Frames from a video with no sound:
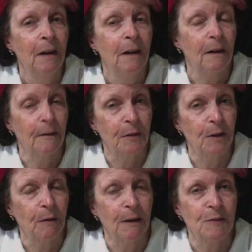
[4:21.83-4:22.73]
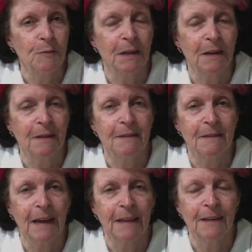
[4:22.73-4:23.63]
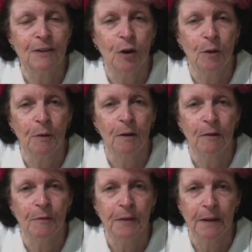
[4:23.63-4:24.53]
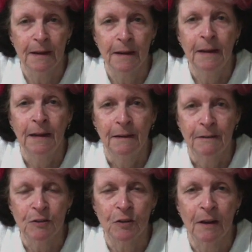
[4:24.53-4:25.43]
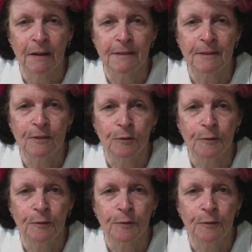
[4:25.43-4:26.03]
of the arrangement that is at the top of the design itself.